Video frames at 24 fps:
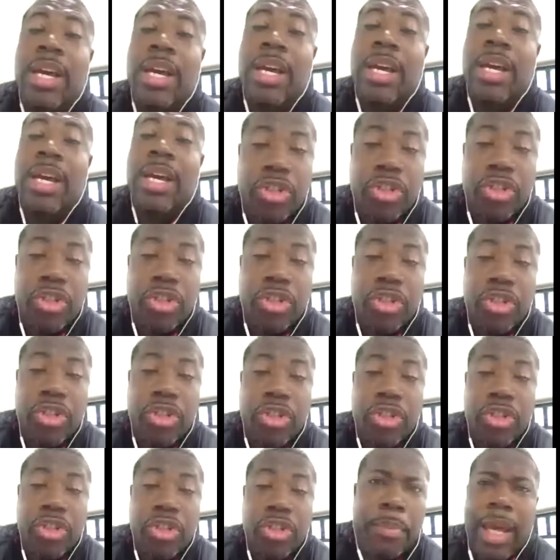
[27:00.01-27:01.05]
that you're being a
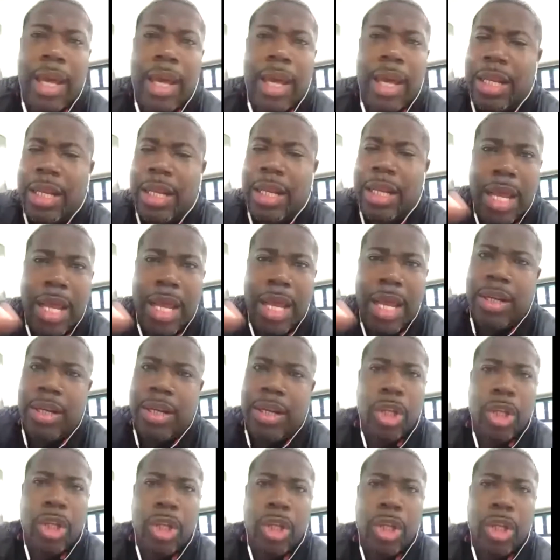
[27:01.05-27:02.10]
punk and learning